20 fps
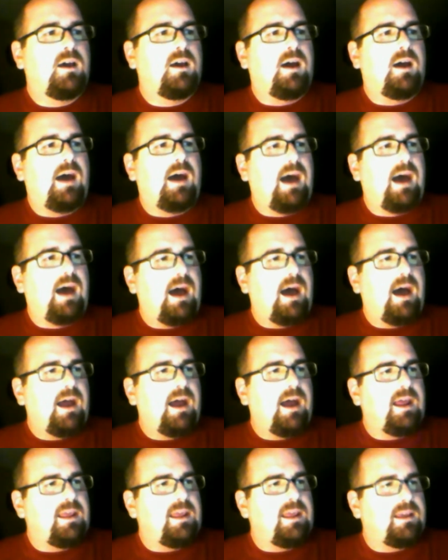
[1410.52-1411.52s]

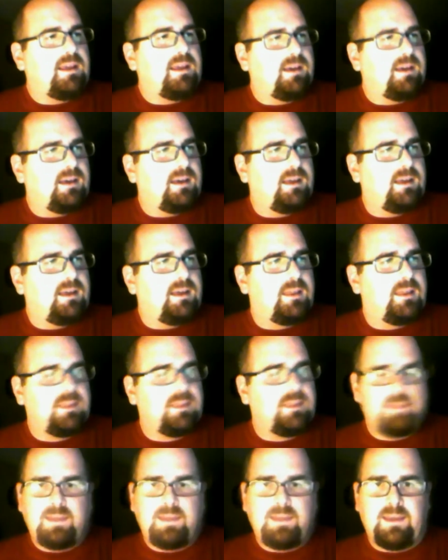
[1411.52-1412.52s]
I
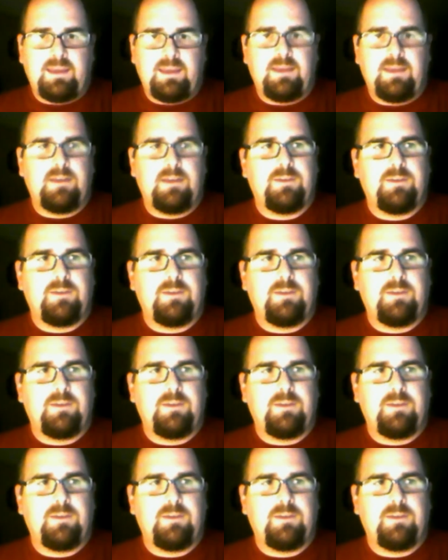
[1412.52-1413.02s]
think,